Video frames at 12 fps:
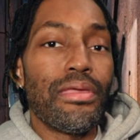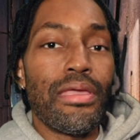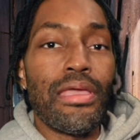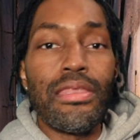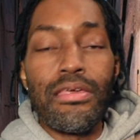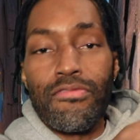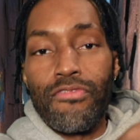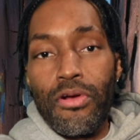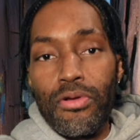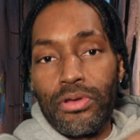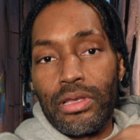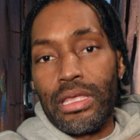
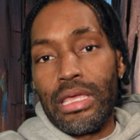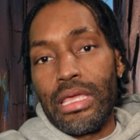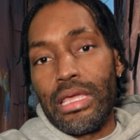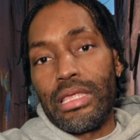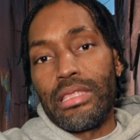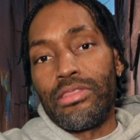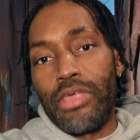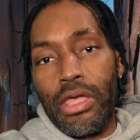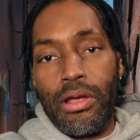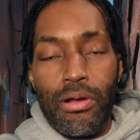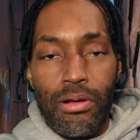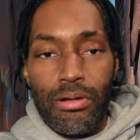inadvertently
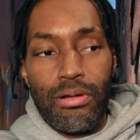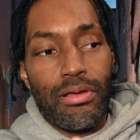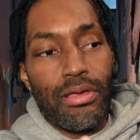they're